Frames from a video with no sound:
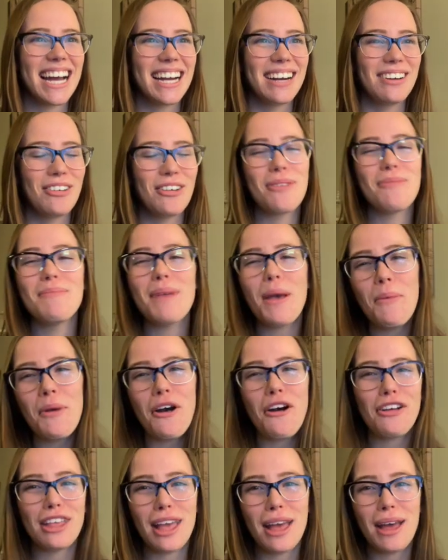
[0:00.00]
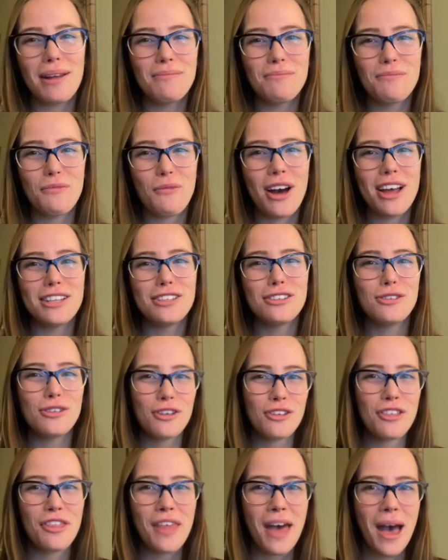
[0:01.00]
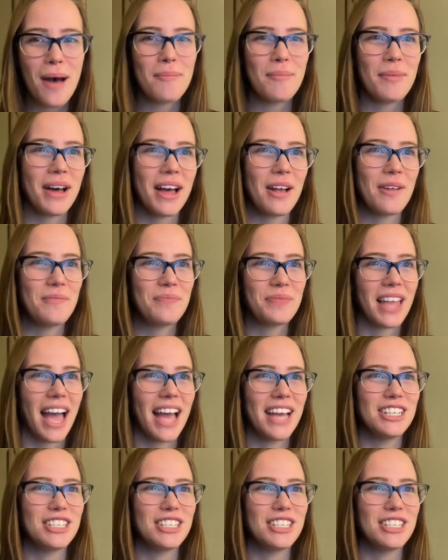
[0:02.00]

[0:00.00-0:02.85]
Or maybe I'll get one sooner than that, but I